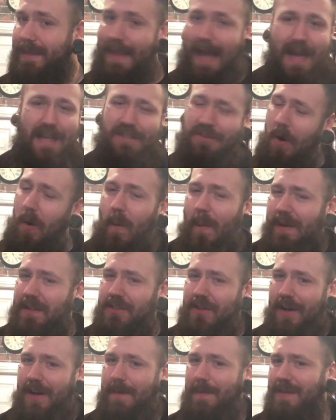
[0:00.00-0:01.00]
That is
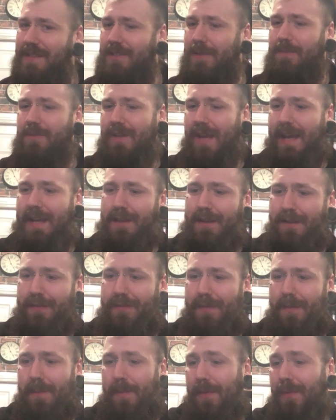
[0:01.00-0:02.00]
always going to be
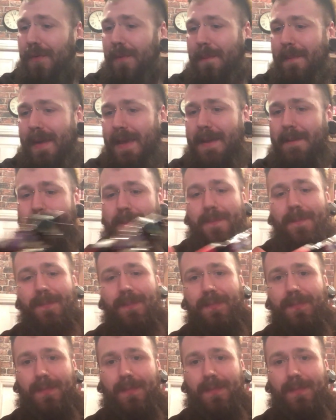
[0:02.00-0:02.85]
subjective, but for me,